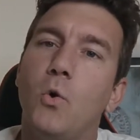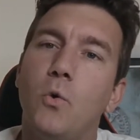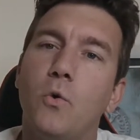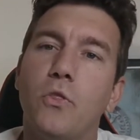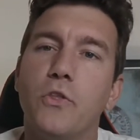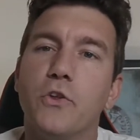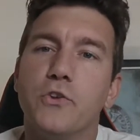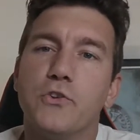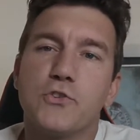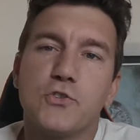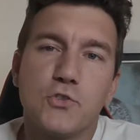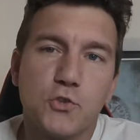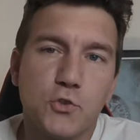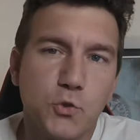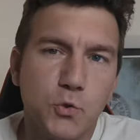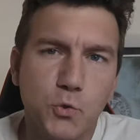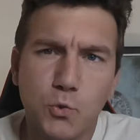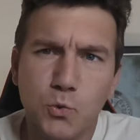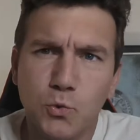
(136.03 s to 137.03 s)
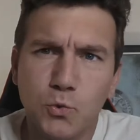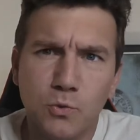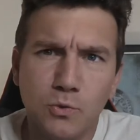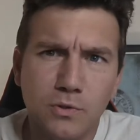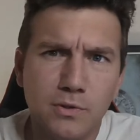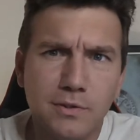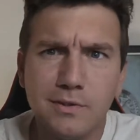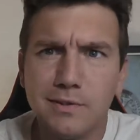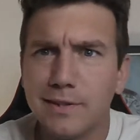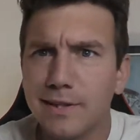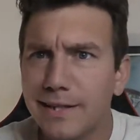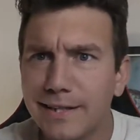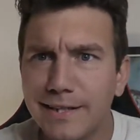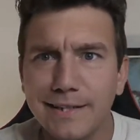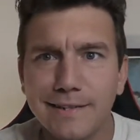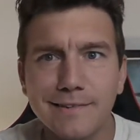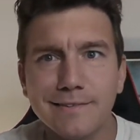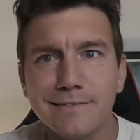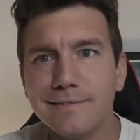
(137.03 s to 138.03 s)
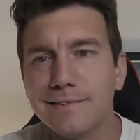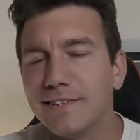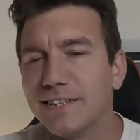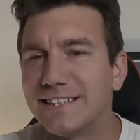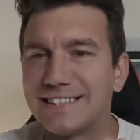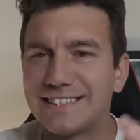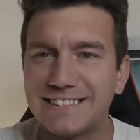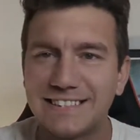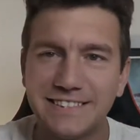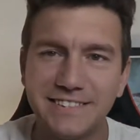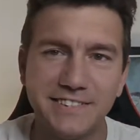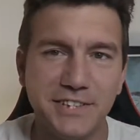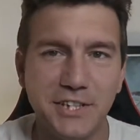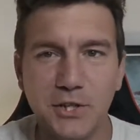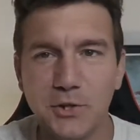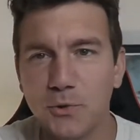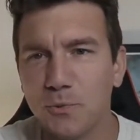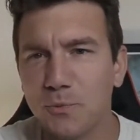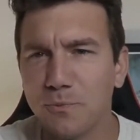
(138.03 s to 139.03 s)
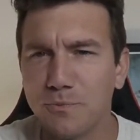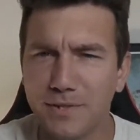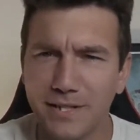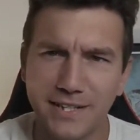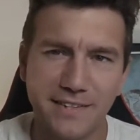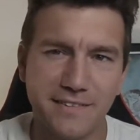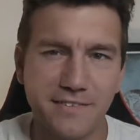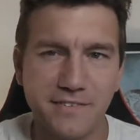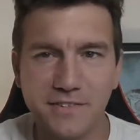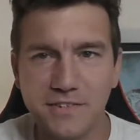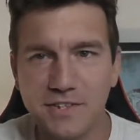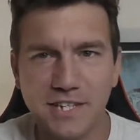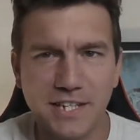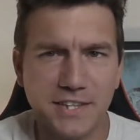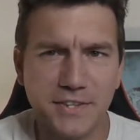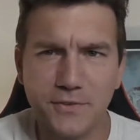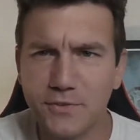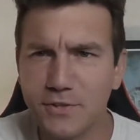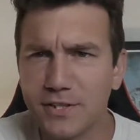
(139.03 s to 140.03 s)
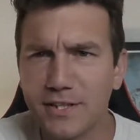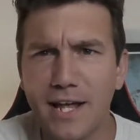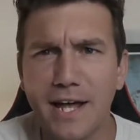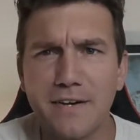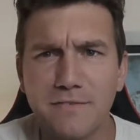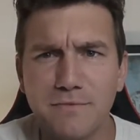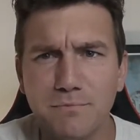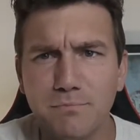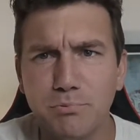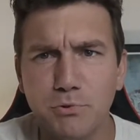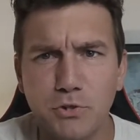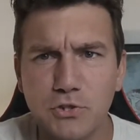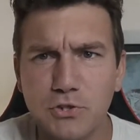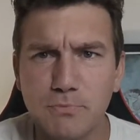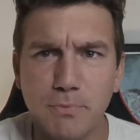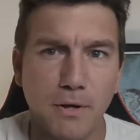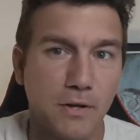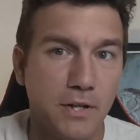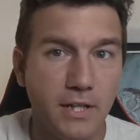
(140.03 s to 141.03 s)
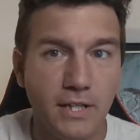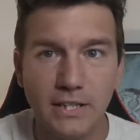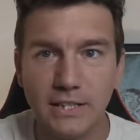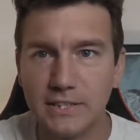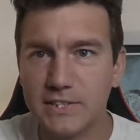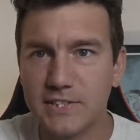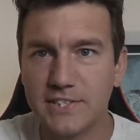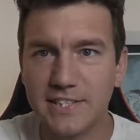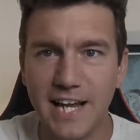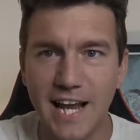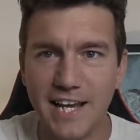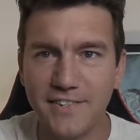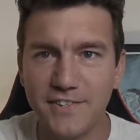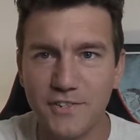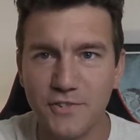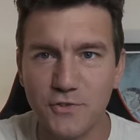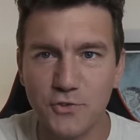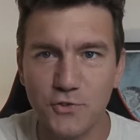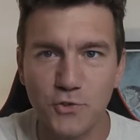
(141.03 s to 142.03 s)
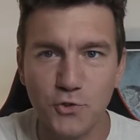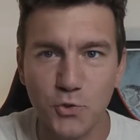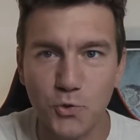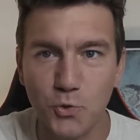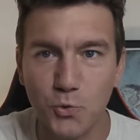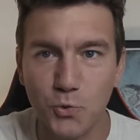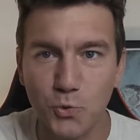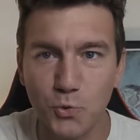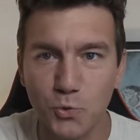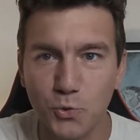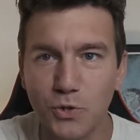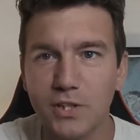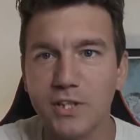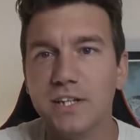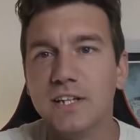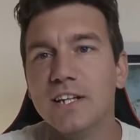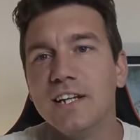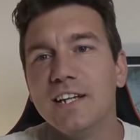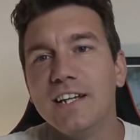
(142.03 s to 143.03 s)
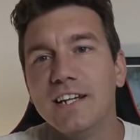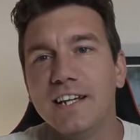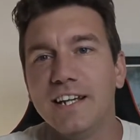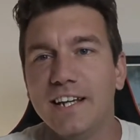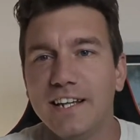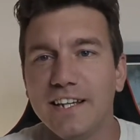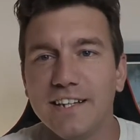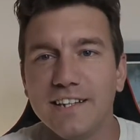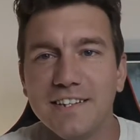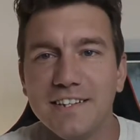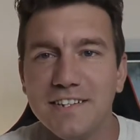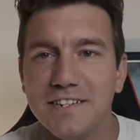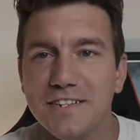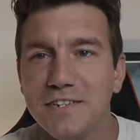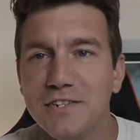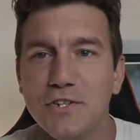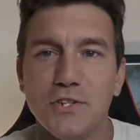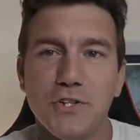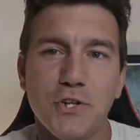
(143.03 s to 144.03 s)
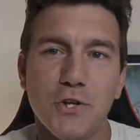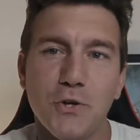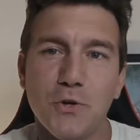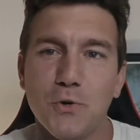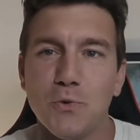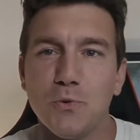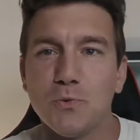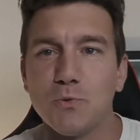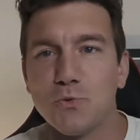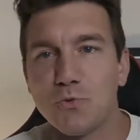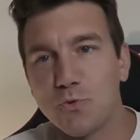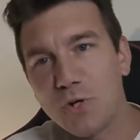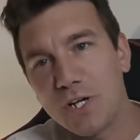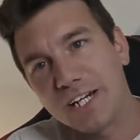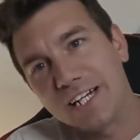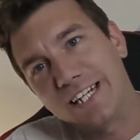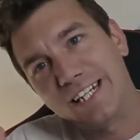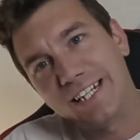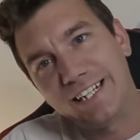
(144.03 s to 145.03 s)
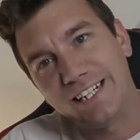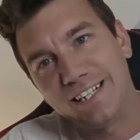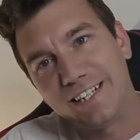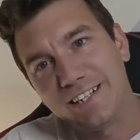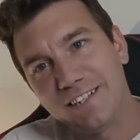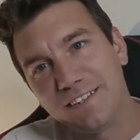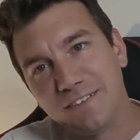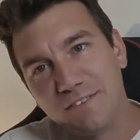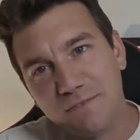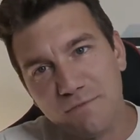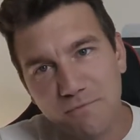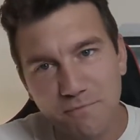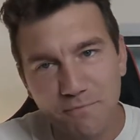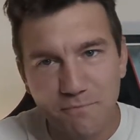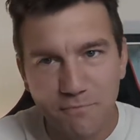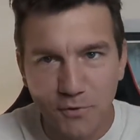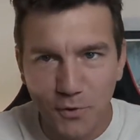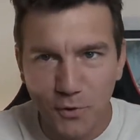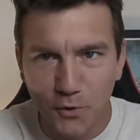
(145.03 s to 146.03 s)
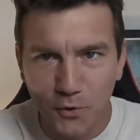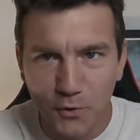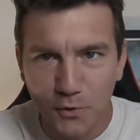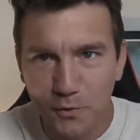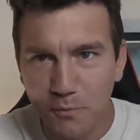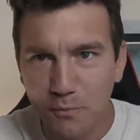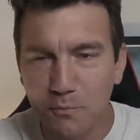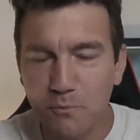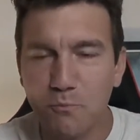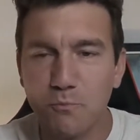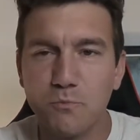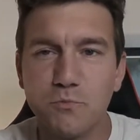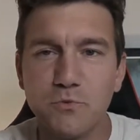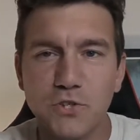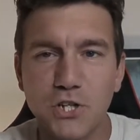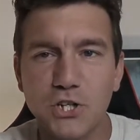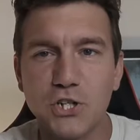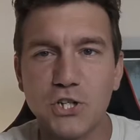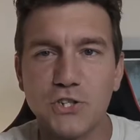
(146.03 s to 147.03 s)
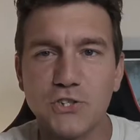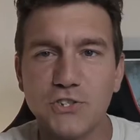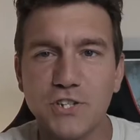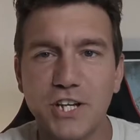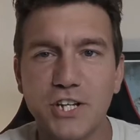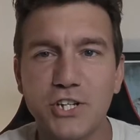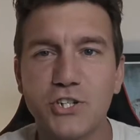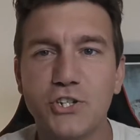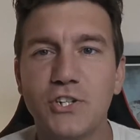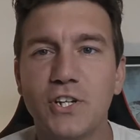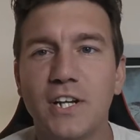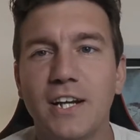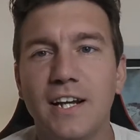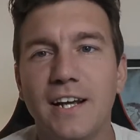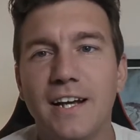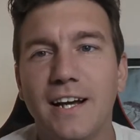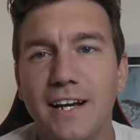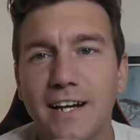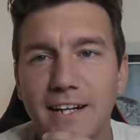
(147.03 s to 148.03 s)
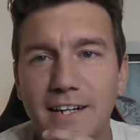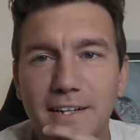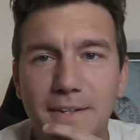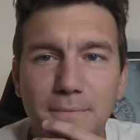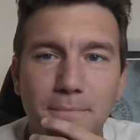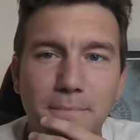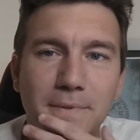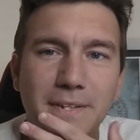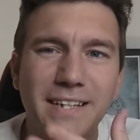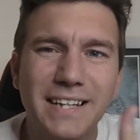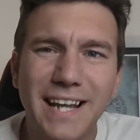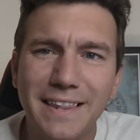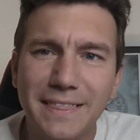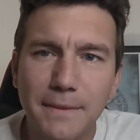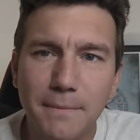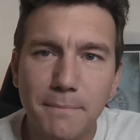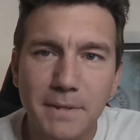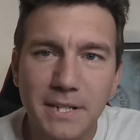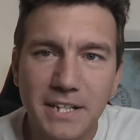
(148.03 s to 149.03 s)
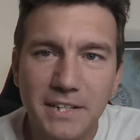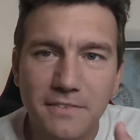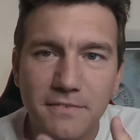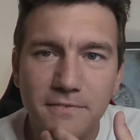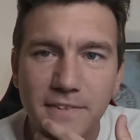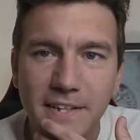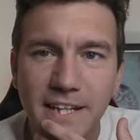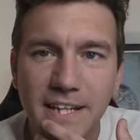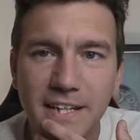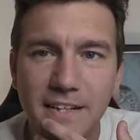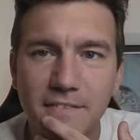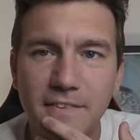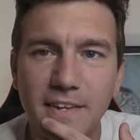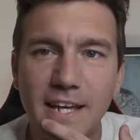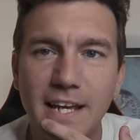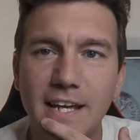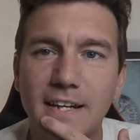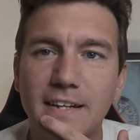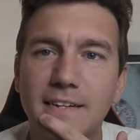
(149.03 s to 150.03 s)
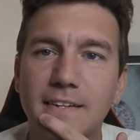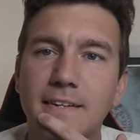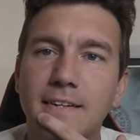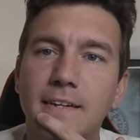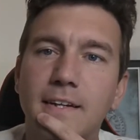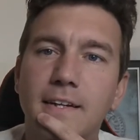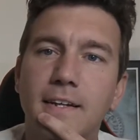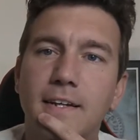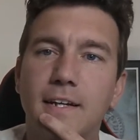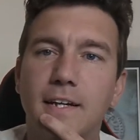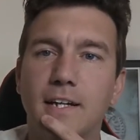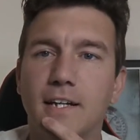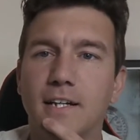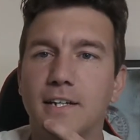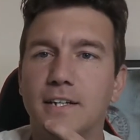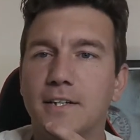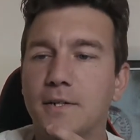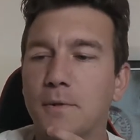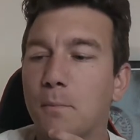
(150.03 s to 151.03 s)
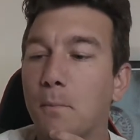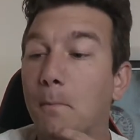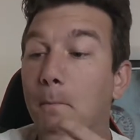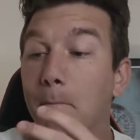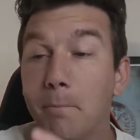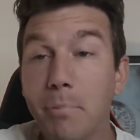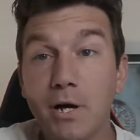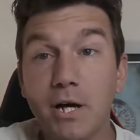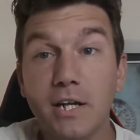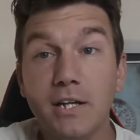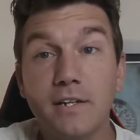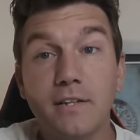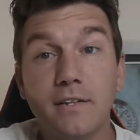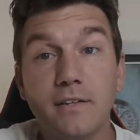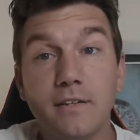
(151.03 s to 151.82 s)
the school like you know, like like there's a lot of books about assassin school and you know training for such and such. Um, not the biggest fan of that, um, but